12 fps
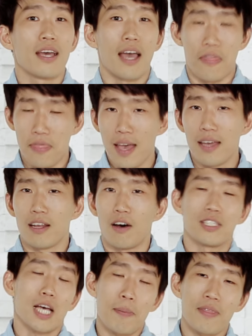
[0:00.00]
And then
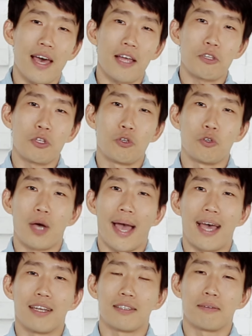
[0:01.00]
on top of that, you
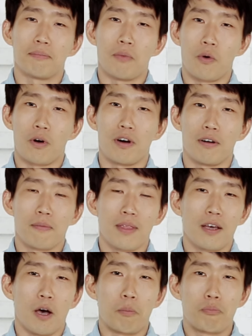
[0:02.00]
add more
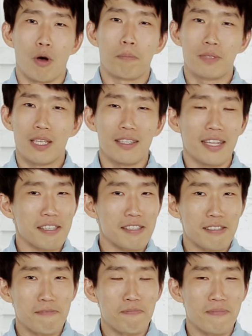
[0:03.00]

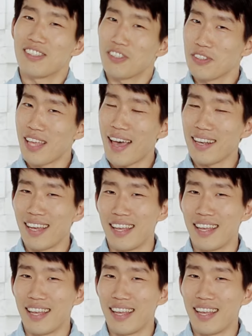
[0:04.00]
abruptedness to that,